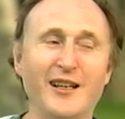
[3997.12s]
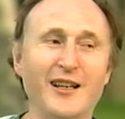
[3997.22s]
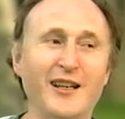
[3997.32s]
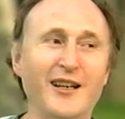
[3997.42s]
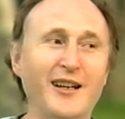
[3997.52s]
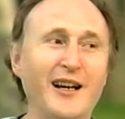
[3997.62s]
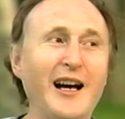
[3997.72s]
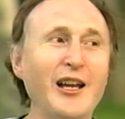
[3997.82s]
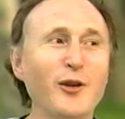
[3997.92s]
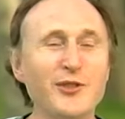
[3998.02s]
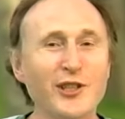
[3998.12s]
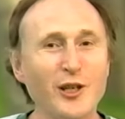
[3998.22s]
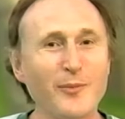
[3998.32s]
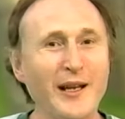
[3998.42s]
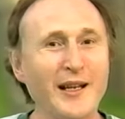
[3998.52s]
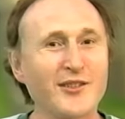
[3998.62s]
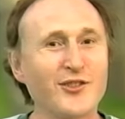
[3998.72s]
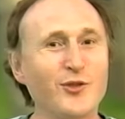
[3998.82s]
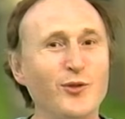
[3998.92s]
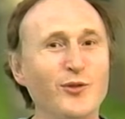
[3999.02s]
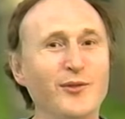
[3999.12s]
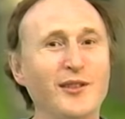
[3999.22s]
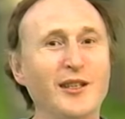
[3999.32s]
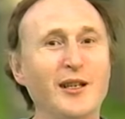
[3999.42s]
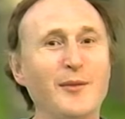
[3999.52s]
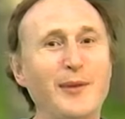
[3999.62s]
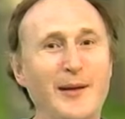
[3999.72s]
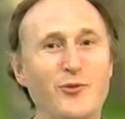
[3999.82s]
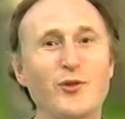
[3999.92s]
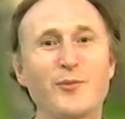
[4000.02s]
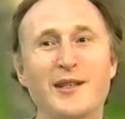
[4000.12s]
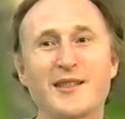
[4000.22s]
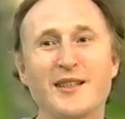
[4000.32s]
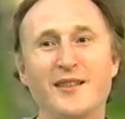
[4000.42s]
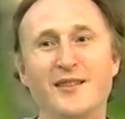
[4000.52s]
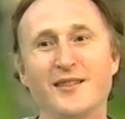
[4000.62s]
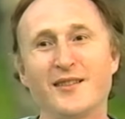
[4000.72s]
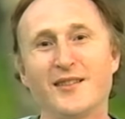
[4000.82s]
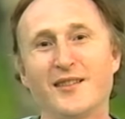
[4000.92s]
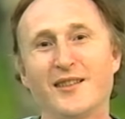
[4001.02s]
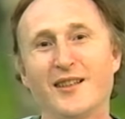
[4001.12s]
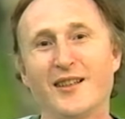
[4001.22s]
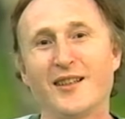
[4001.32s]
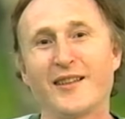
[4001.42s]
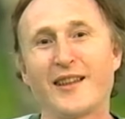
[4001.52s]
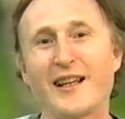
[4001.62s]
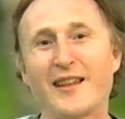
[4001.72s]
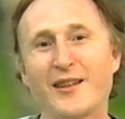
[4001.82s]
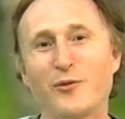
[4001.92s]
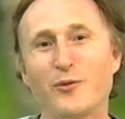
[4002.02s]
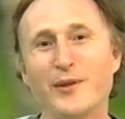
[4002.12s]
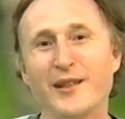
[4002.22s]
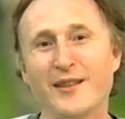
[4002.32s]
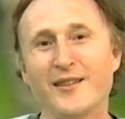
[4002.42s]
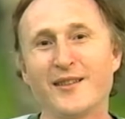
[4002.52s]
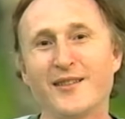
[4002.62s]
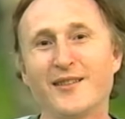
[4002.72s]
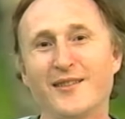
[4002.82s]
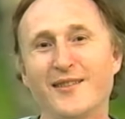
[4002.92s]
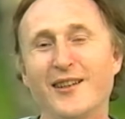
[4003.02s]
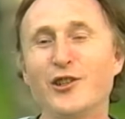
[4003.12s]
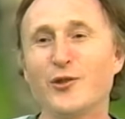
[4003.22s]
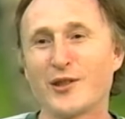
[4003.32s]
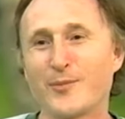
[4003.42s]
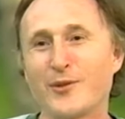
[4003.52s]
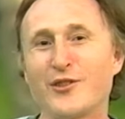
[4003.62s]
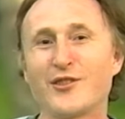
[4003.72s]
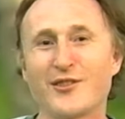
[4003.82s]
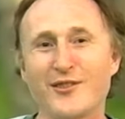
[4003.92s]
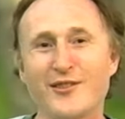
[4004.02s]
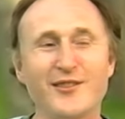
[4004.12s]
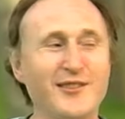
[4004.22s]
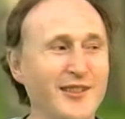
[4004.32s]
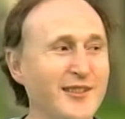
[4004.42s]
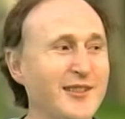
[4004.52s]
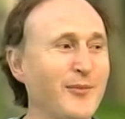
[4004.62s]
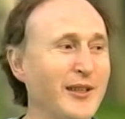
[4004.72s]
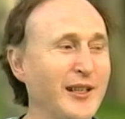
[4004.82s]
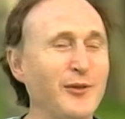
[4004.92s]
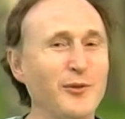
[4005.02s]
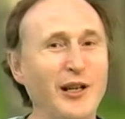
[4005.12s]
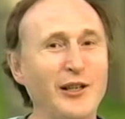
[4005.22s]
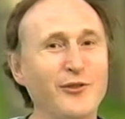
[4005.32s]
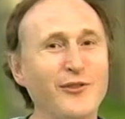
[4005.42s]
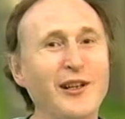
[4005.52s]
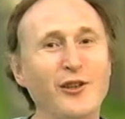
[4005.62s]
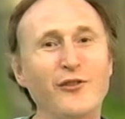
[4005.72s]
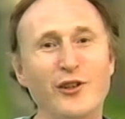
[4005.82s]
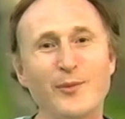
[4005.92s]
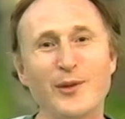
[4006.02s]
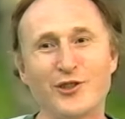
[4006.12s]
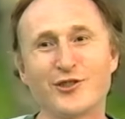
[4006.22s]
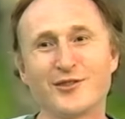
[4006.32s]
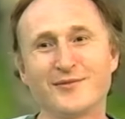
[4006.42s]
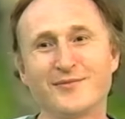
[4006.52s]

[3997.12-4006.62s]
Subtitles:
I hope to go back soon, perhaps with my son. That, I think, would be a new experience and something I could value very much.